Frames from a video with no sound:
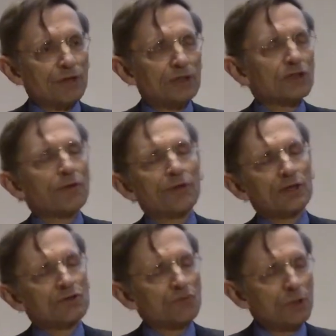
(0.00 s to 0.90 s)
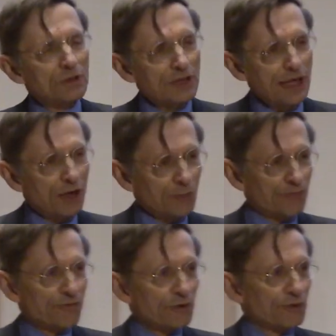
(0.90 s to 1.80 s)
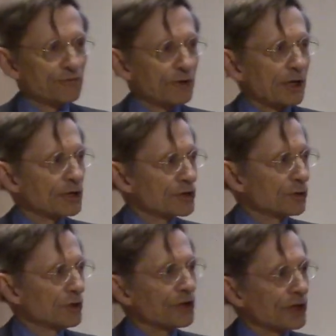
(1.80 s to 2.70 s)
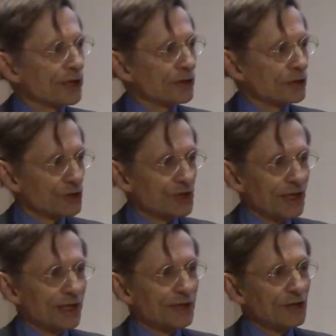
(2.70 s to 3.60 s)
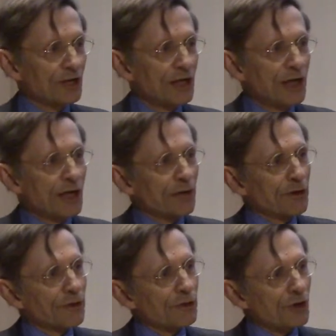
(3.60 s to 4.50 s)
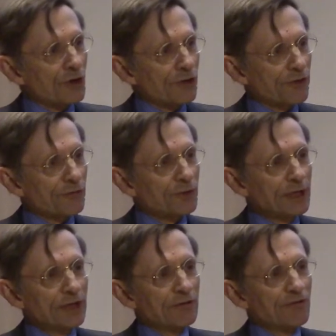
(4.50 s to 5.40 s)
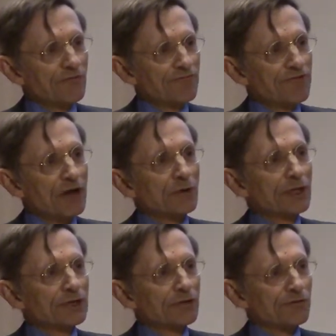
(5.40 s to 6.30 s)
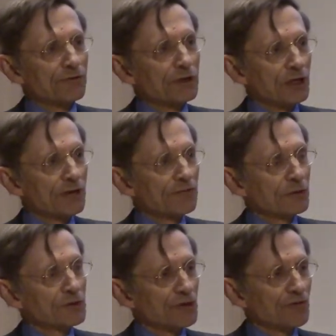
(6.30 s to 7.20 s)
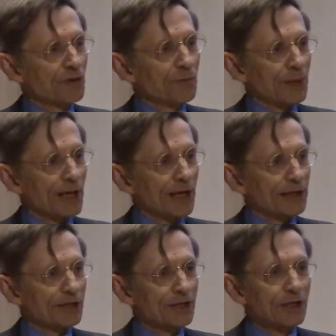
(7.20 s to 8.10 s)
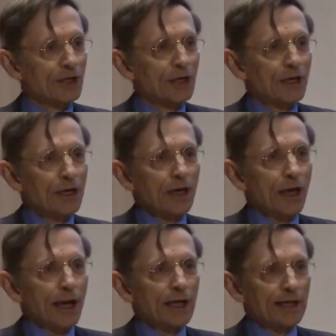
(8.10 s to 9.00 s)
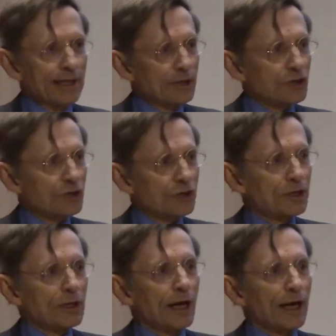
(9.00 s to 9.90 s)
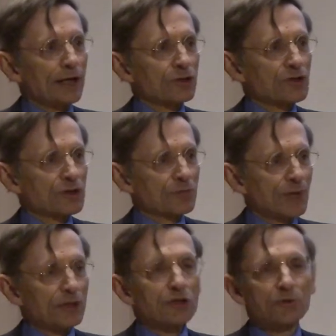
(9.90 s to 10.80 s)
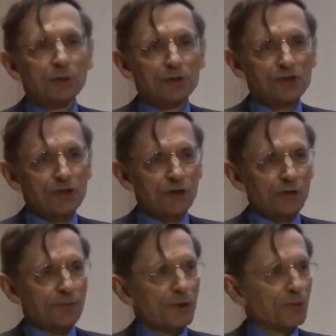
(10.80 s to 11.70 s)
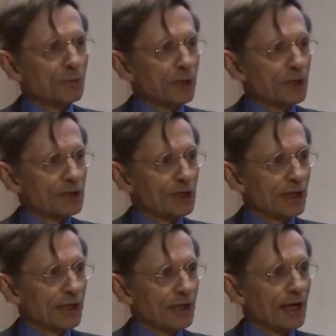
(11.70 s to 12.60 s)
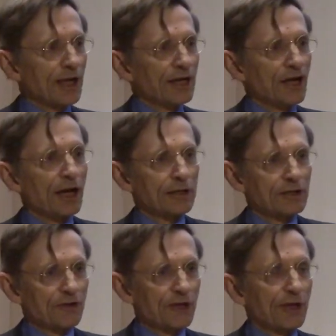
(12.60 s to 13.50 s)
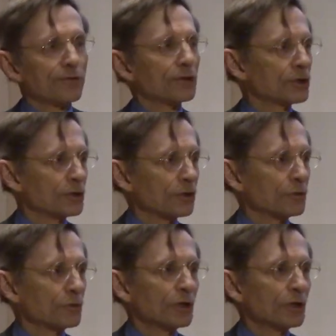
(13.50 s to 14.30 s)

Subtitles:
it's really helpful for us all to understand that there are 3 very different levels of impact. And each has measurements that are appropriate to it and not to the other 2.